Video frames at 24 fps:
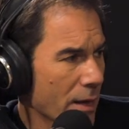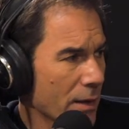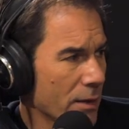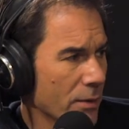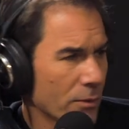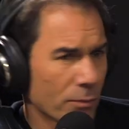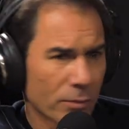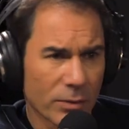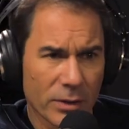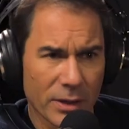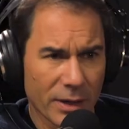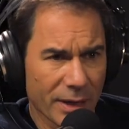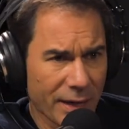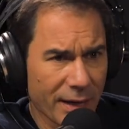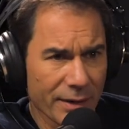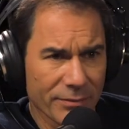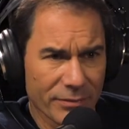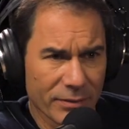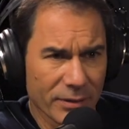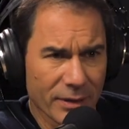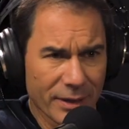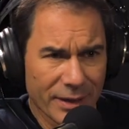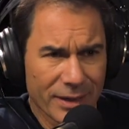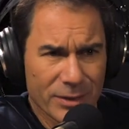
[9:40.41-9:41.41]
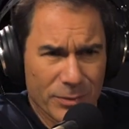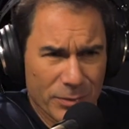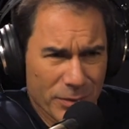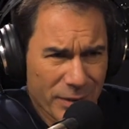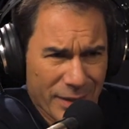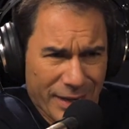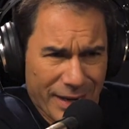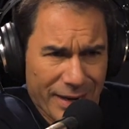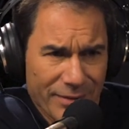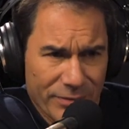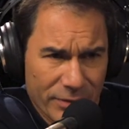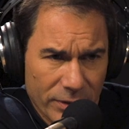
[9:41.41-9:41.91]
we're going to have to, I guess we're
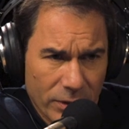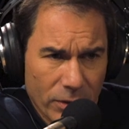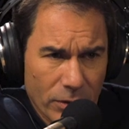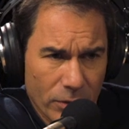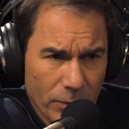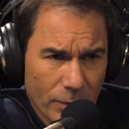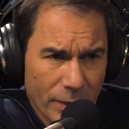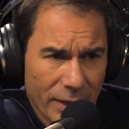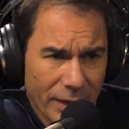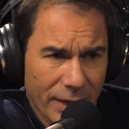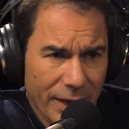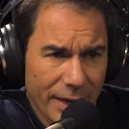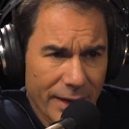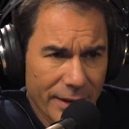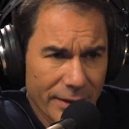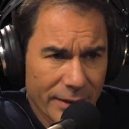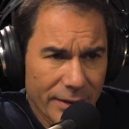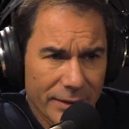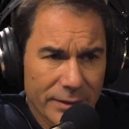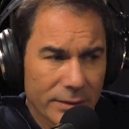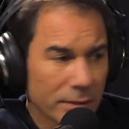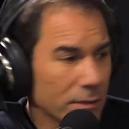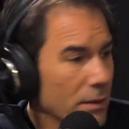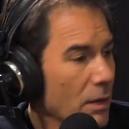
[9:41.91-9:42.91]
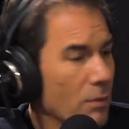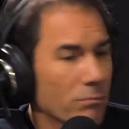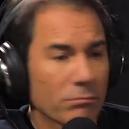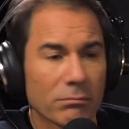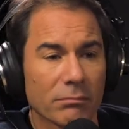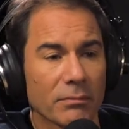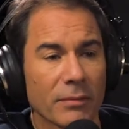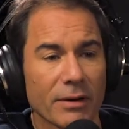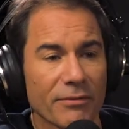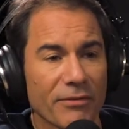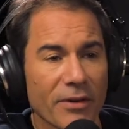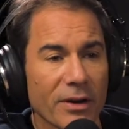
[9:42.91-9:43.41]
going to have to go to LA. He said, nope,
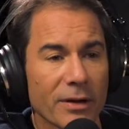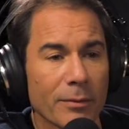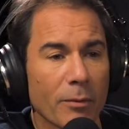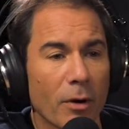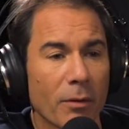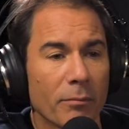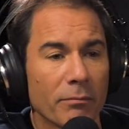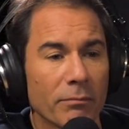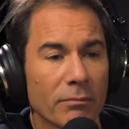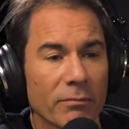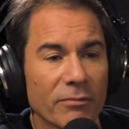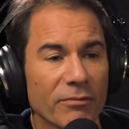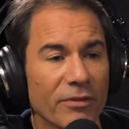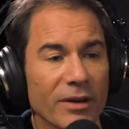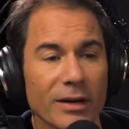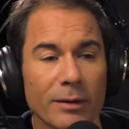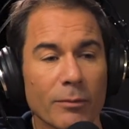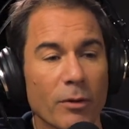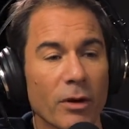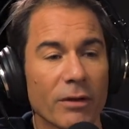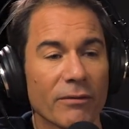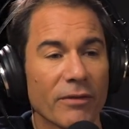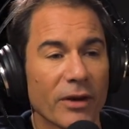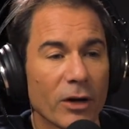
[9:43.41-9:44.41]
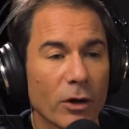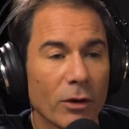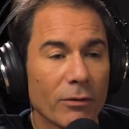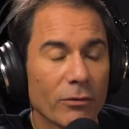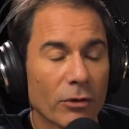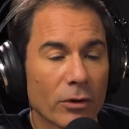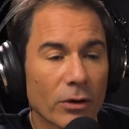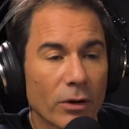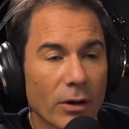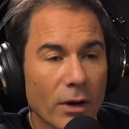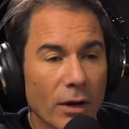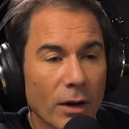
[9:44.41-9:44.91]
I found them all. Found them all in
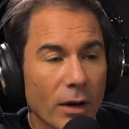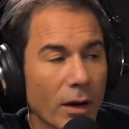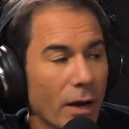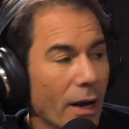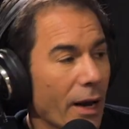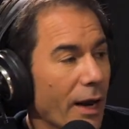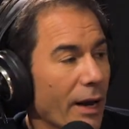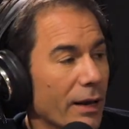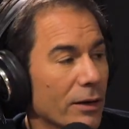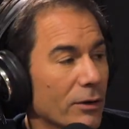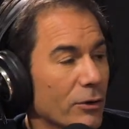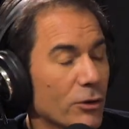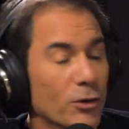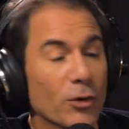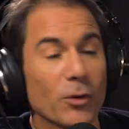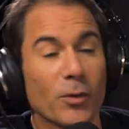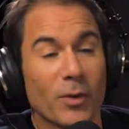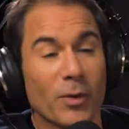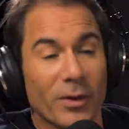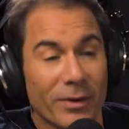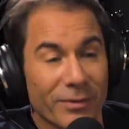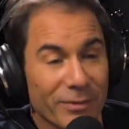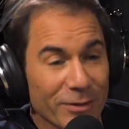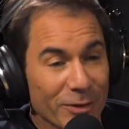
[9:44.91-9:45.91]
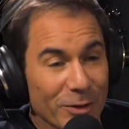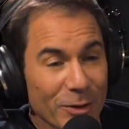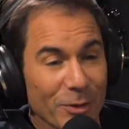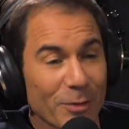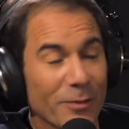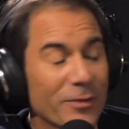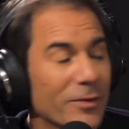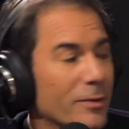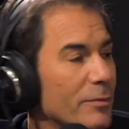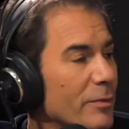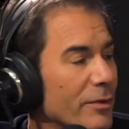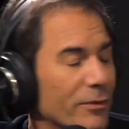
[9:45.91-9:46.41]
Vancouver. And two two
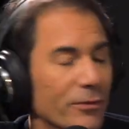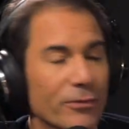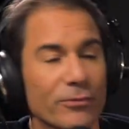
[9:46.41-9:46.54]
of them are